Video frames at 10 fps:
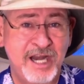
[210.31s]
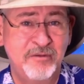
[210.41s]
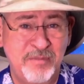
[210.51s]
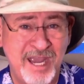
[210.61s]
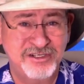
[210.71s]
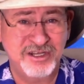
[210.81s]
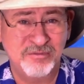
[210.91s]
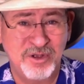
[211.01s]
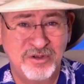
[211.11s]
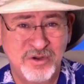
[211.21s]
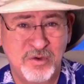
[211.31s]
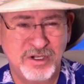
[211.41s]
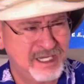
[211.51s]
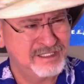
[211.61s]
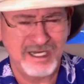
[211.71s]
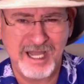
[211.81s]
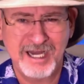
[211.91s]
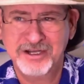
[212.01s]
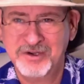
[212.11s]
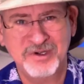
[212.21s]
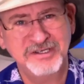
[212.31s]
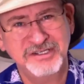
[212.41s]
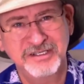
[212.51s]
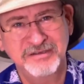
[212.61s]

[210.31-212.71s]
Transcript: and a basketball court. That's a lot of courts.